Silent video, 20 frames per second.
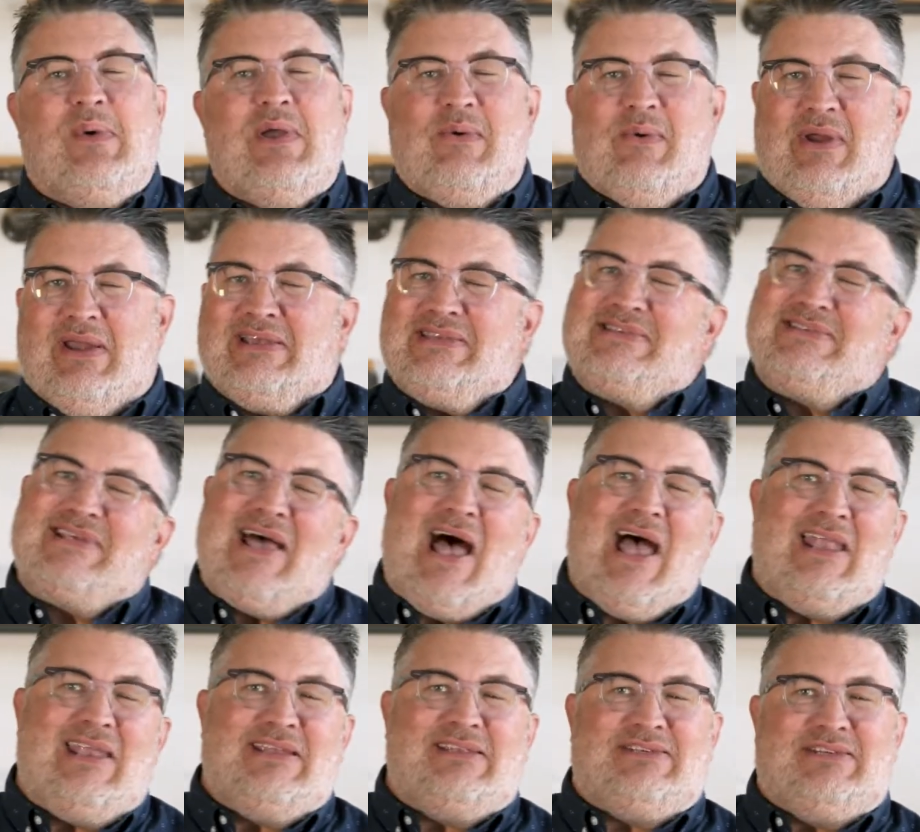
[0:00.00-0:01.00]
We were
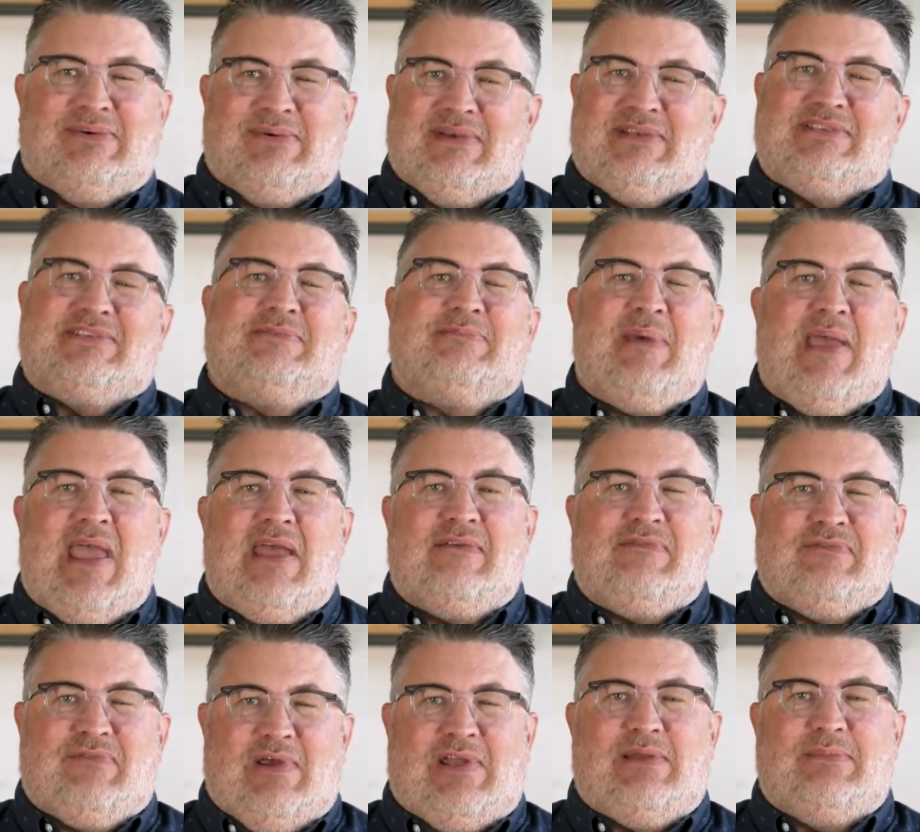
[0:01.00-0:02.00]
excited to
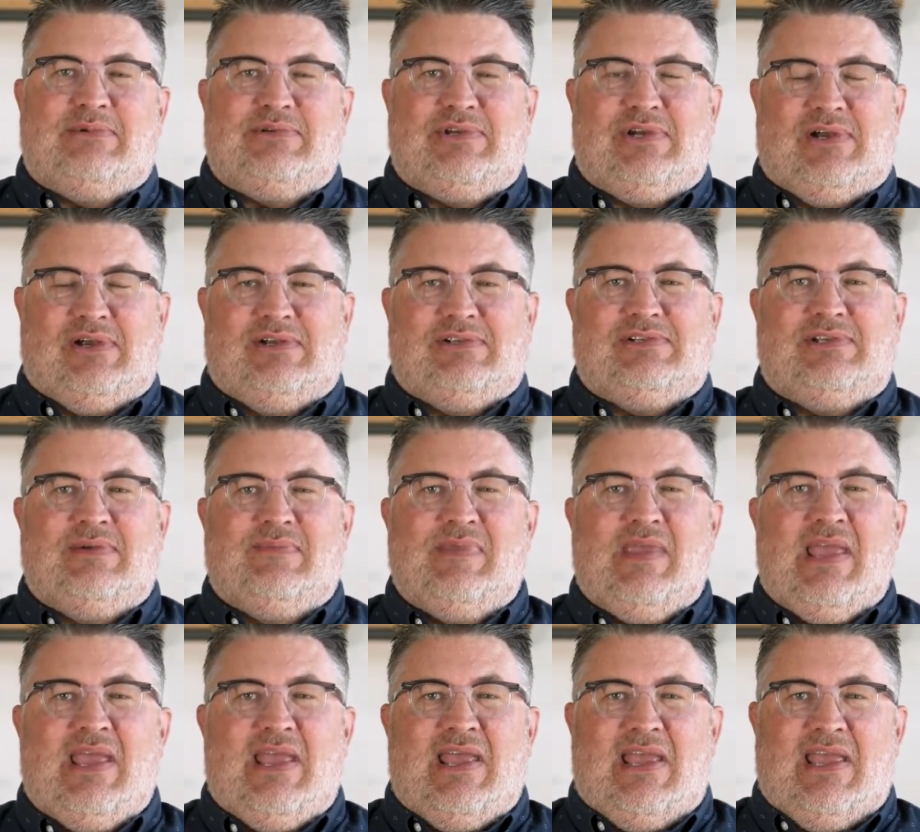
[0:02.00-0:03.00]
expand Freedom Church
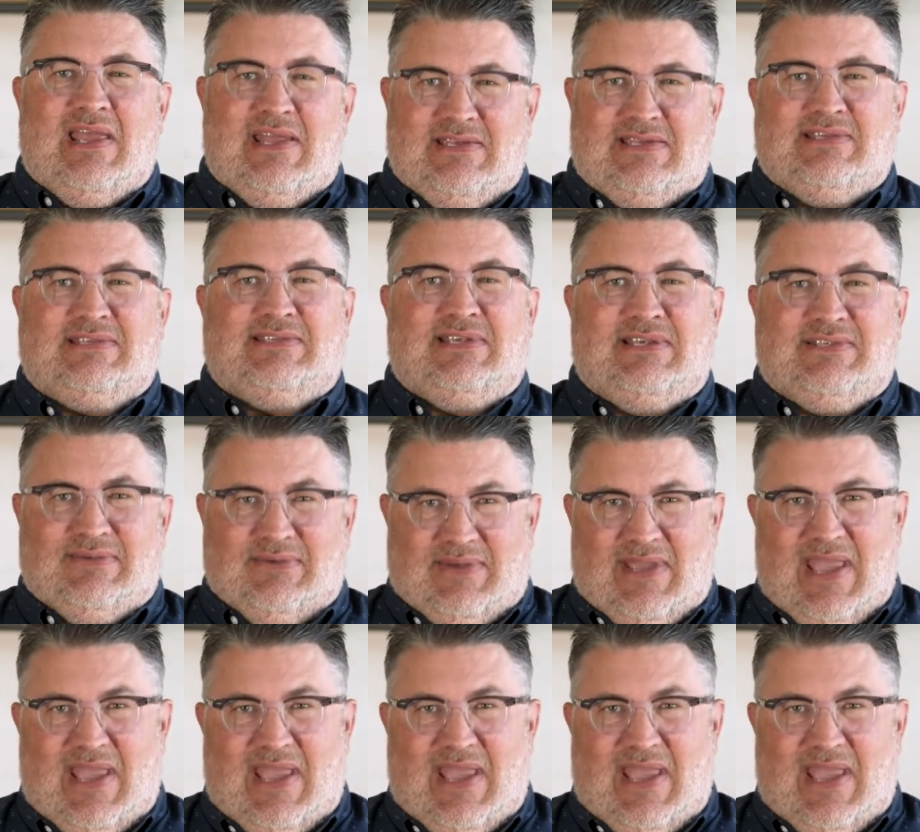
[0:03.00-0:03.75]
into Cecil